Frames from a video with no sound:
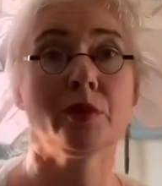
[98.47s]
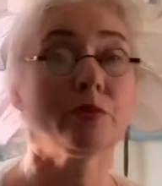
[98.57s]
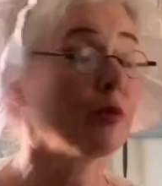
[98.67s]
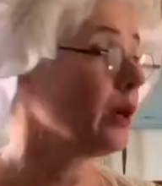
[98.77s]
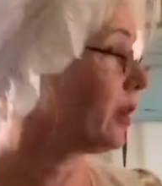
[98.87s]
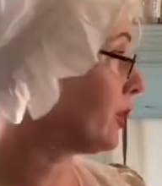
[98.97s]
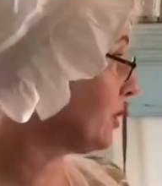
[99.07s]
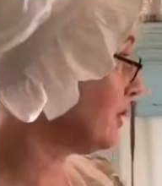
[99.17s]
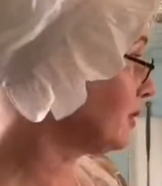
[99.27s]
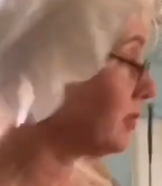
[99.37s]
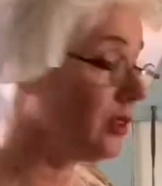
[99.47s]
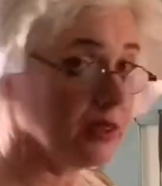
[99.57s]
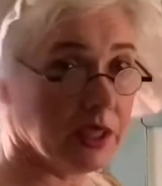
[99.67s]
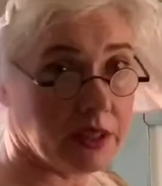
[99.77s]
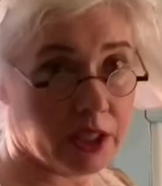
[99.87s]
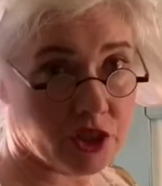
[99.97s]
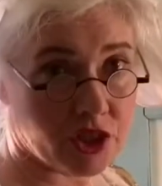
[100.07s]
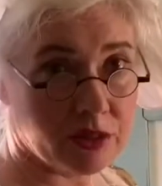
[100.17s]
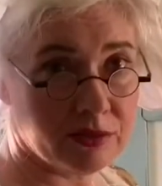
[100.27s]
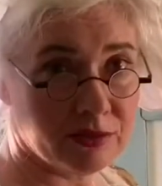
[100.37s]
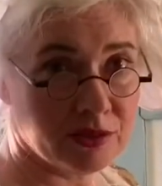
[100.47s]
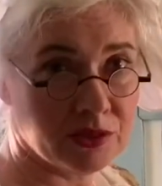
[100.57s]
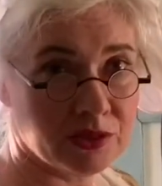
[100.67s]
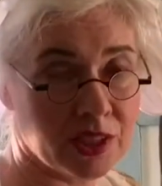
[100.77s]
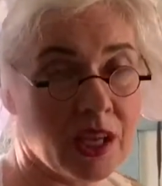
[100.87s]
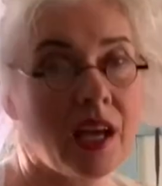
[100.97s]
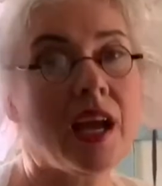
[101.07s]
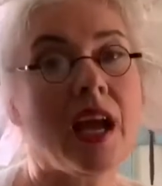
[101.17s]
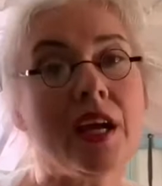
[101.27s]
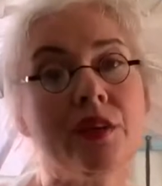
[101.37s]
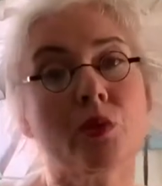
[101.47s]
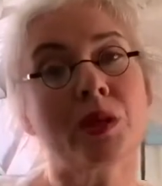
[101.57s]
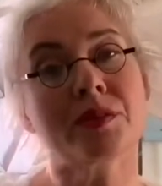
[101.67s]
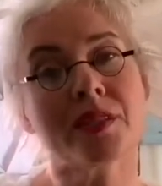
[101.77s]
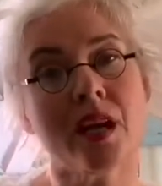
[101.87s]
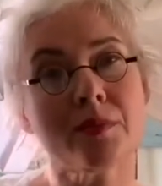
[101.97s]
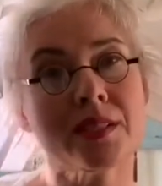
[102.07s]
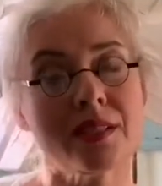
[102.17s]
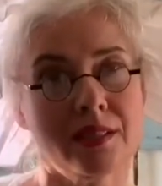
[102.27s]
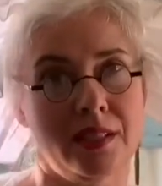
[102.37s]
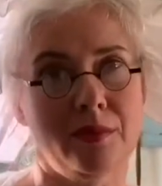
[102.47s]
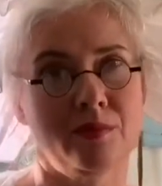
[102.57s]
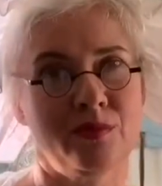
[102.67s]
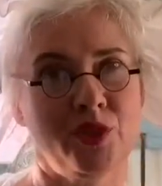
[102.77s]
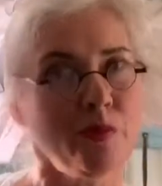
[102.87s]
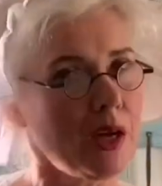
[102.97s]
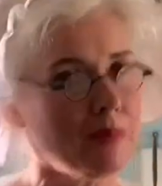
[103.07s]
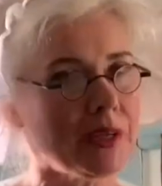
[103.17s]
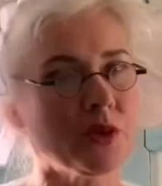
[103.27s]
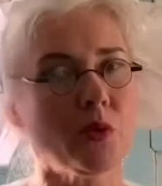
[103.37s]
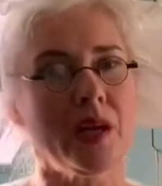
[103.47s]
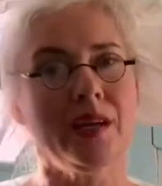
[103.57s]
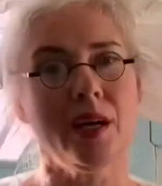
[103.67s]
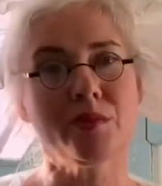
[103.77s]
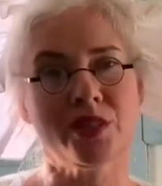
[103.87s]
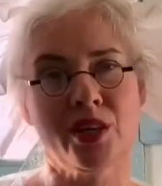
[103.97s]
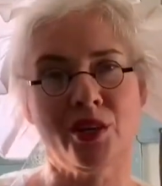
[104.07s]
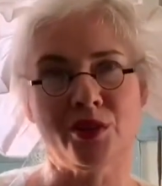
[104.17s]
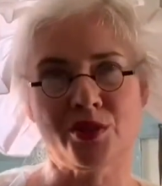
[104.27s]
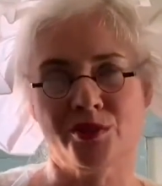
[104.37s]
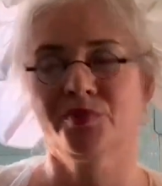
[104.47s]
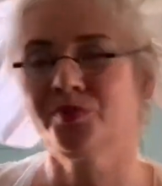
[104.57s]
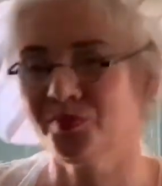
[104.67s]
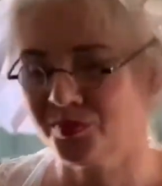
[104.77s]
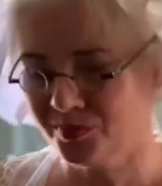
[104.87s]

would have been prepared in the kitchen, and if when it was time to sleep, you might make your way upstairs.